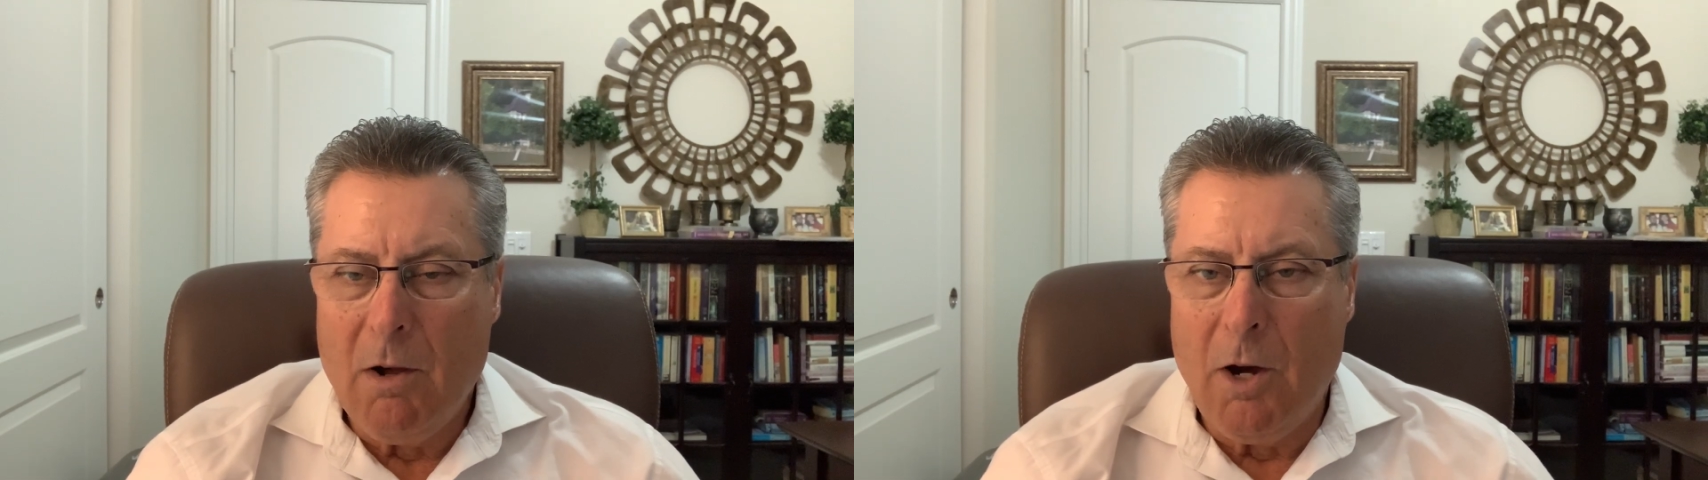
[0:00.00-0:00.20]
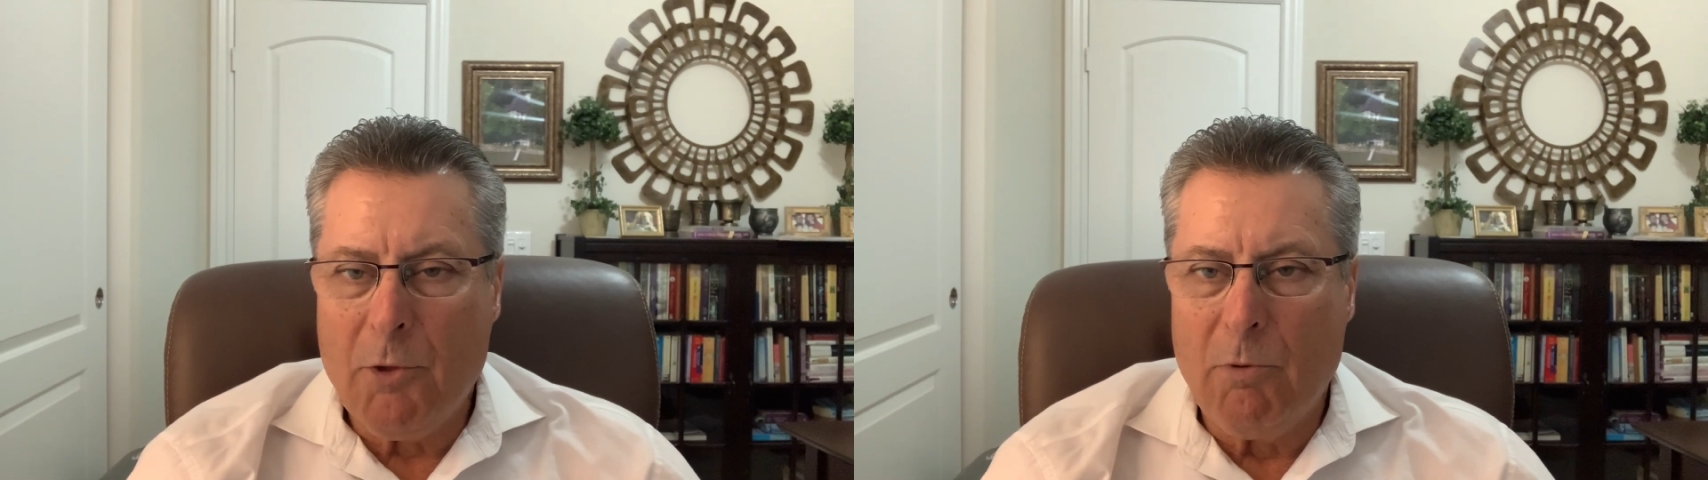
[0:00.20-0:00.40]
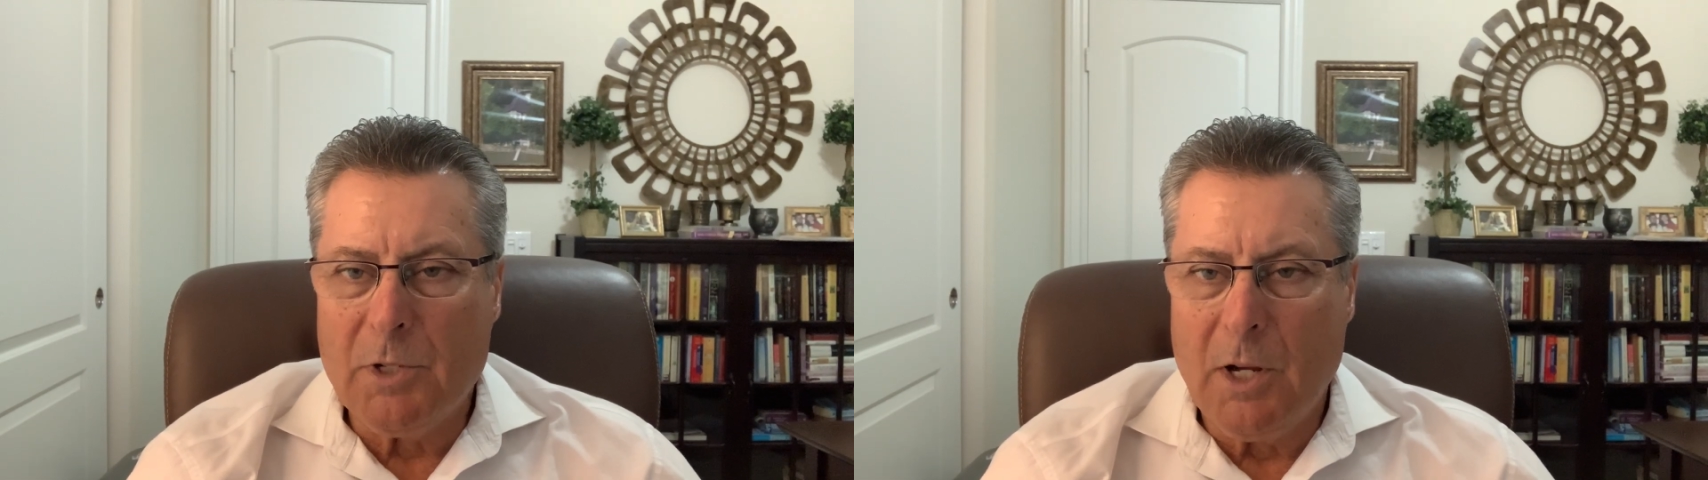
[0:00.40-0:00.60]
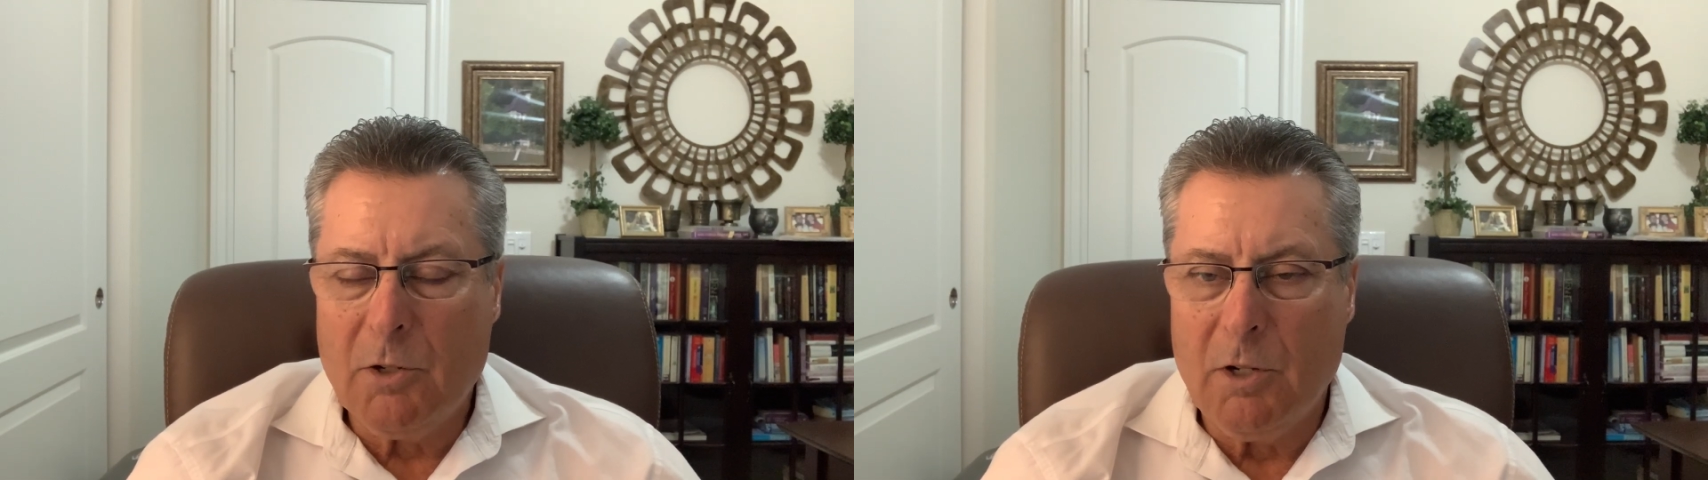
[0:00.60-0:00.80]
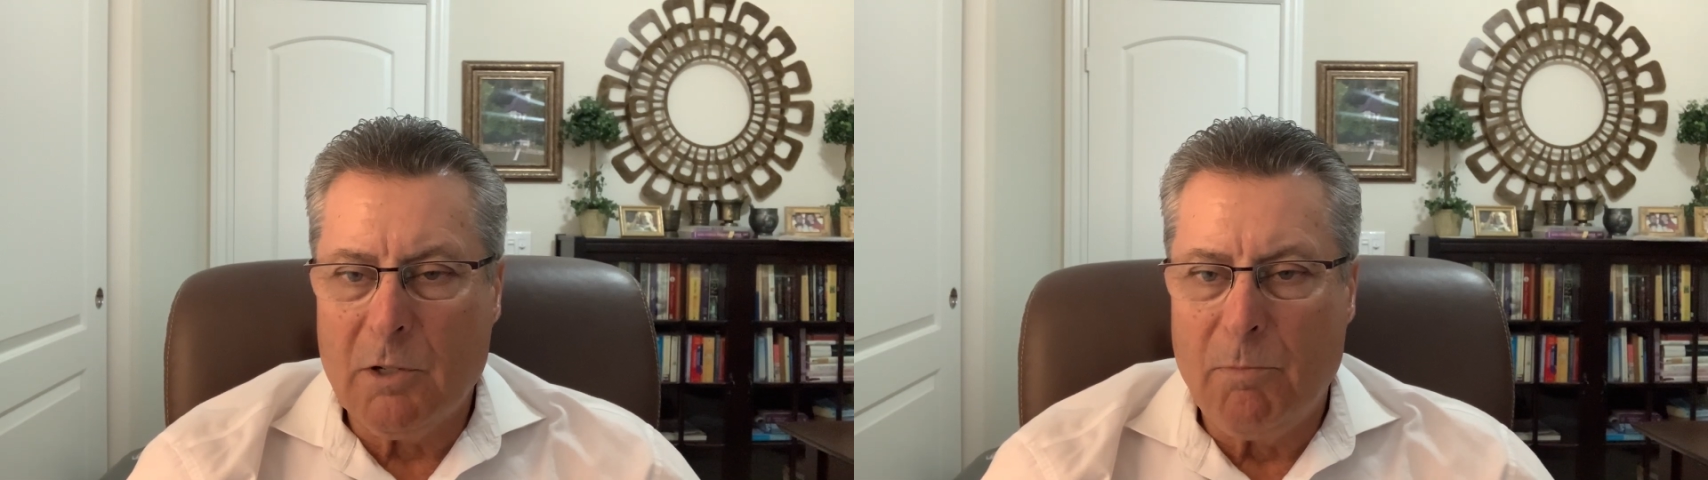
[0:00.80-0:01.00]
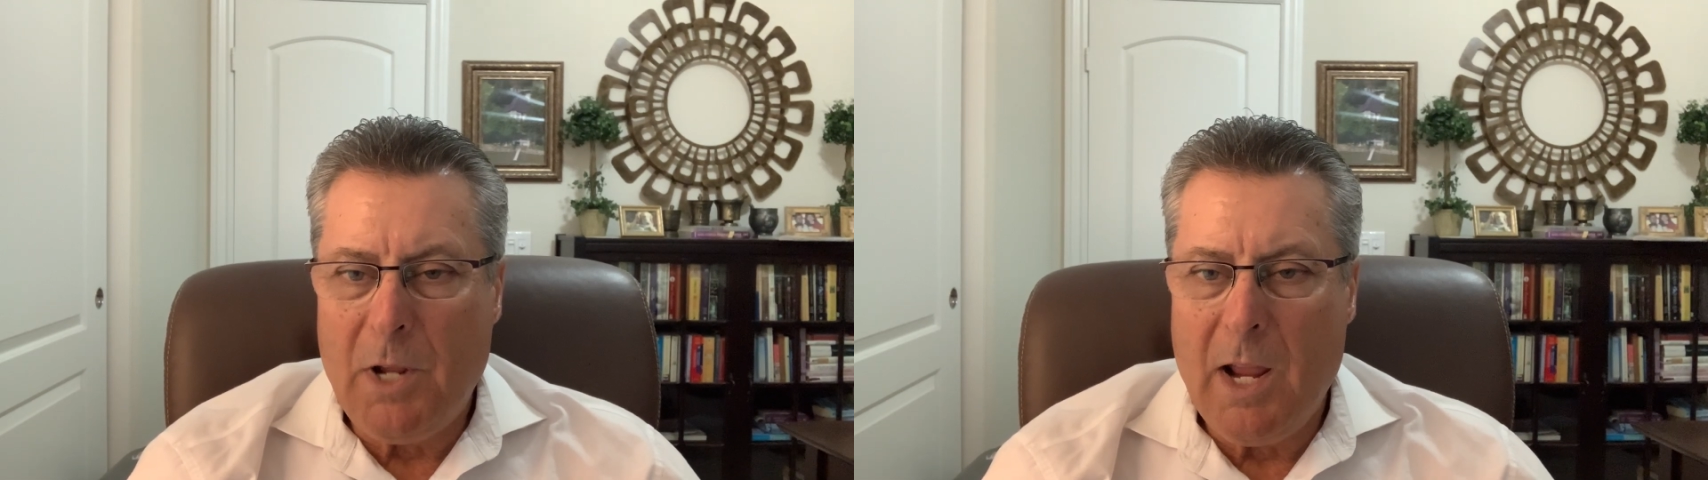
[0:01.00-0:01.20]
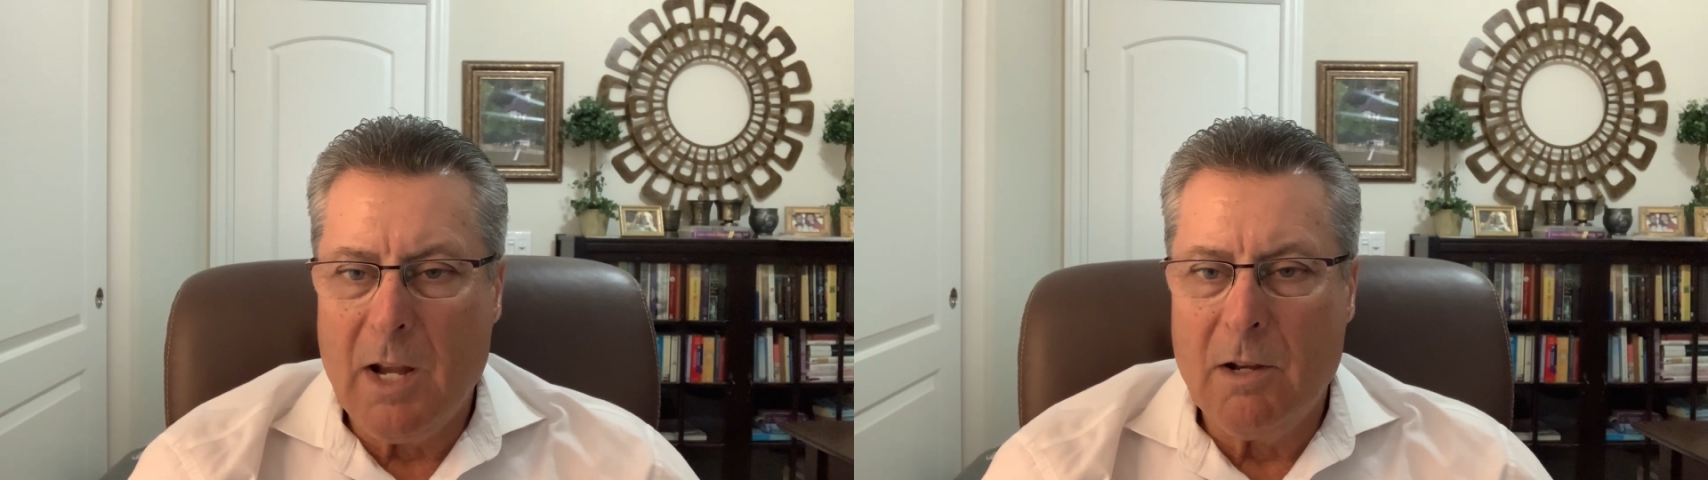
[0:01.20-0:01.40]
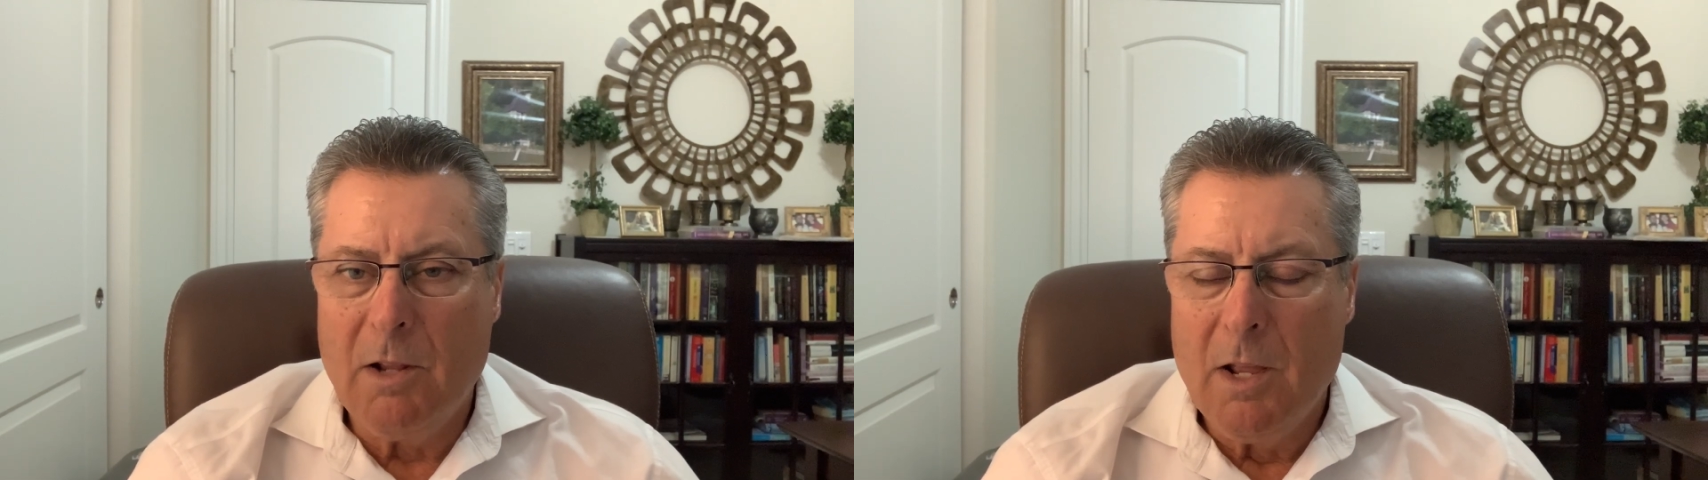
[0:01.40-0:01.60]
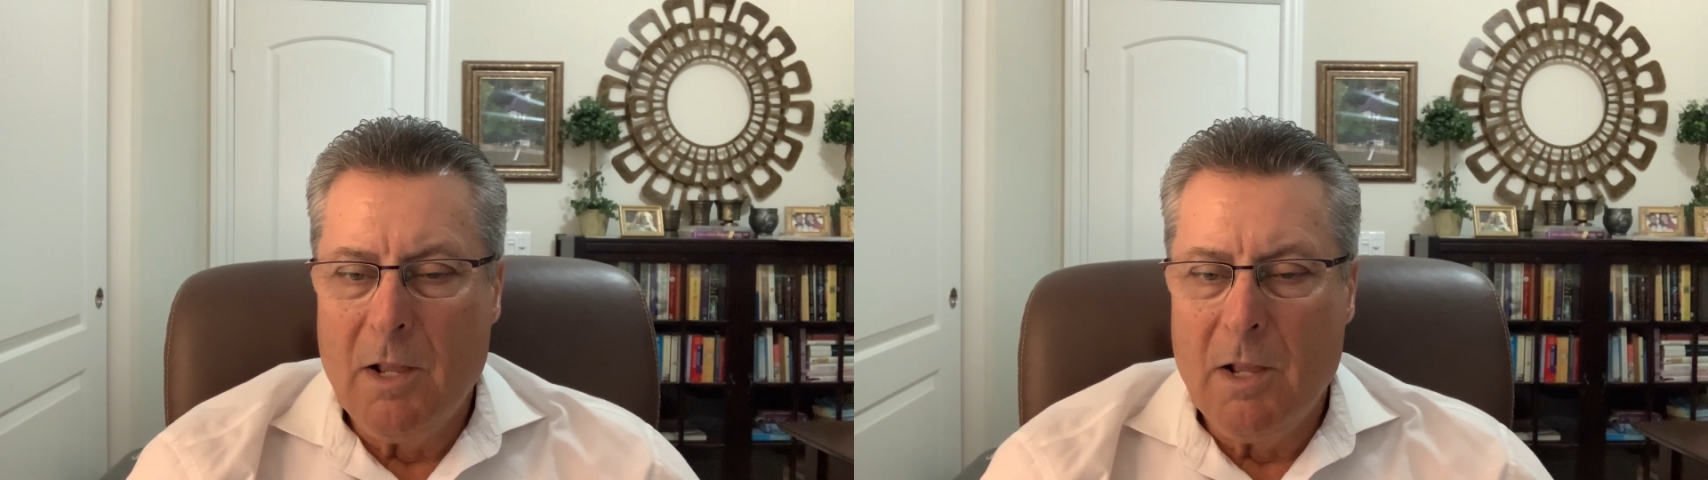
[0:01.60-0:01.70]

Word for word: authorization is obtained,